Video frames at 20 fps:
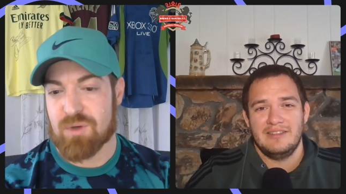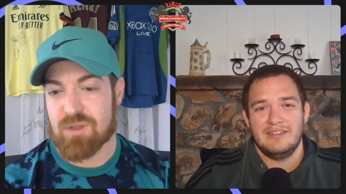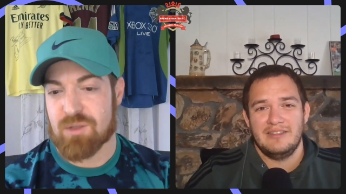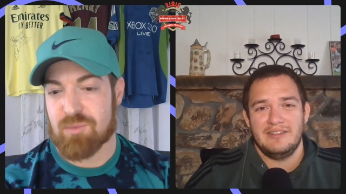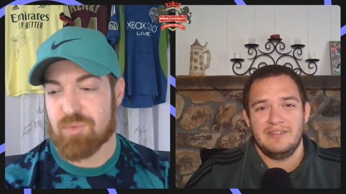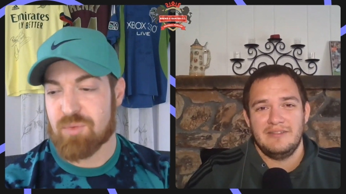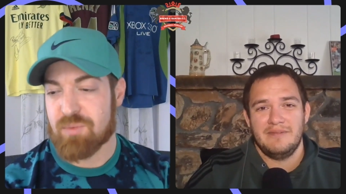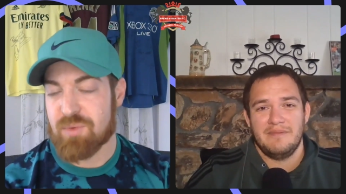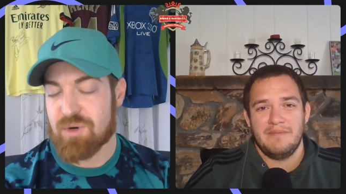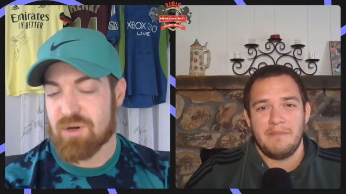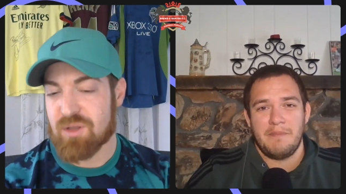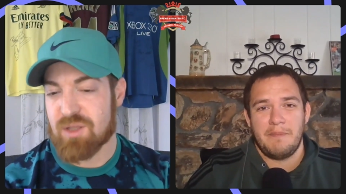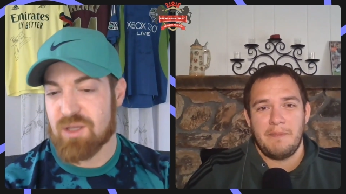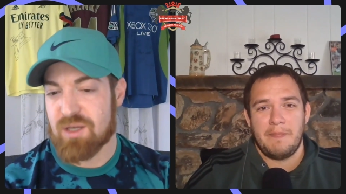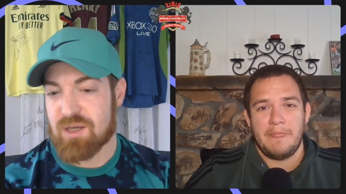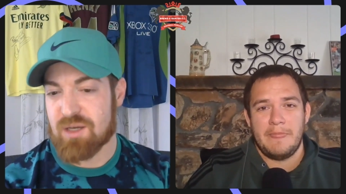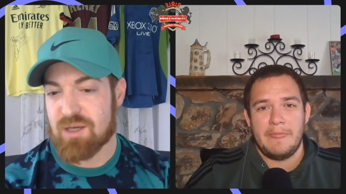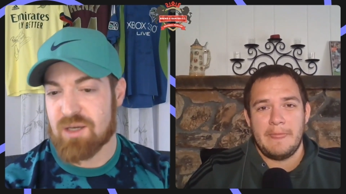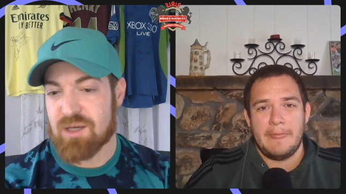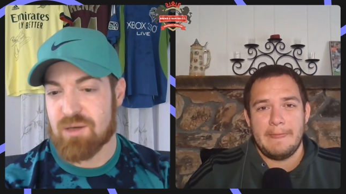Speaker 1: year they won the
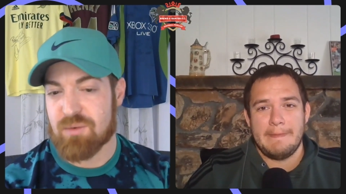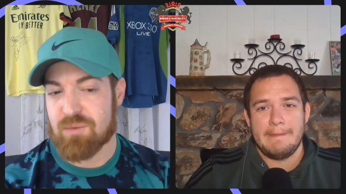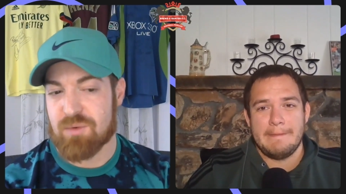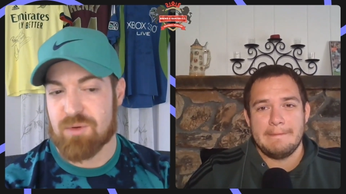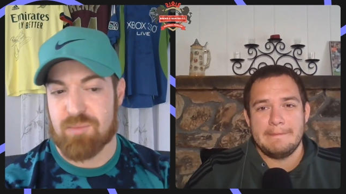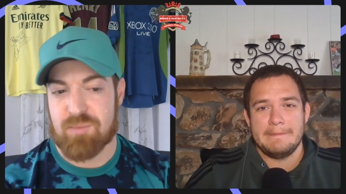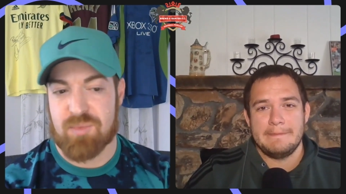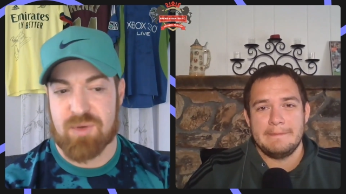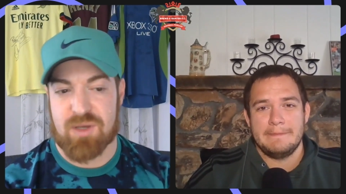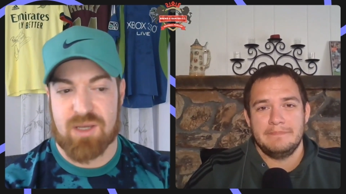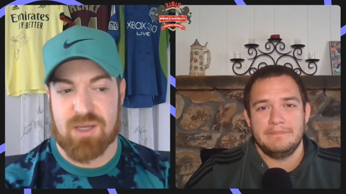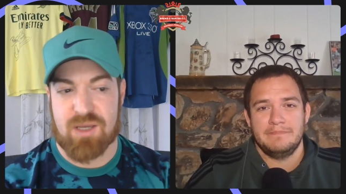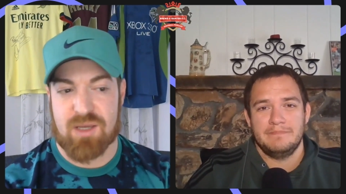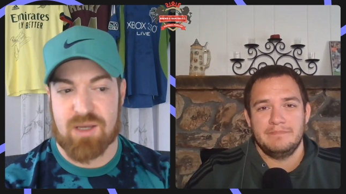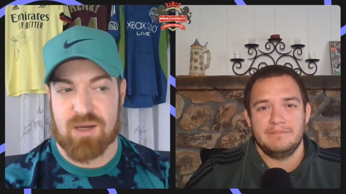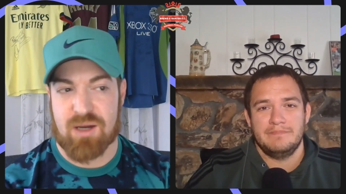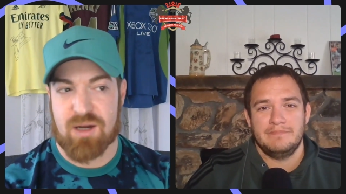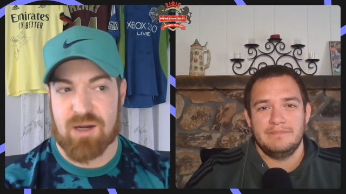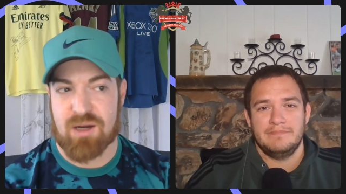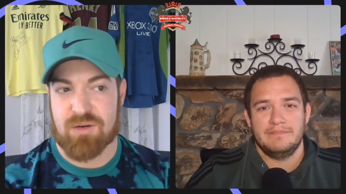Premier League, it would
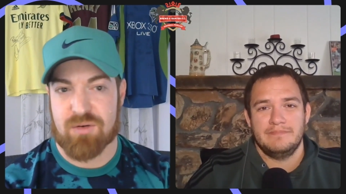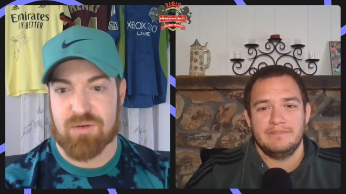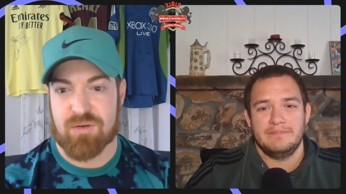be